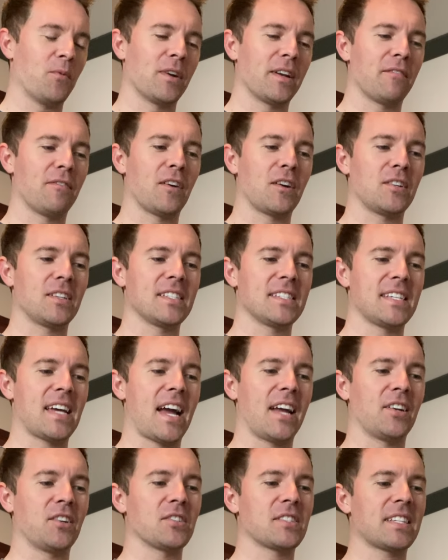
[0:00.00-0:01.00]
One of our
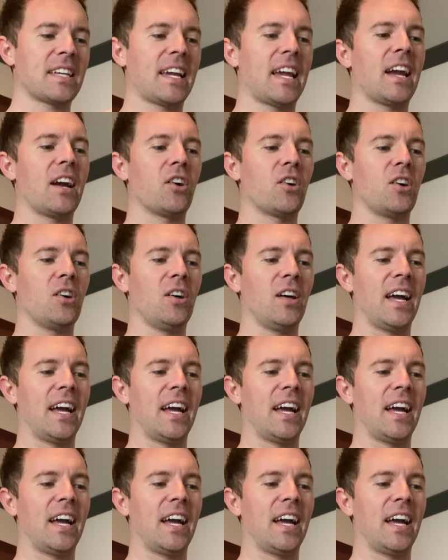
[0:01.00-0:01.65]
designers, Carol,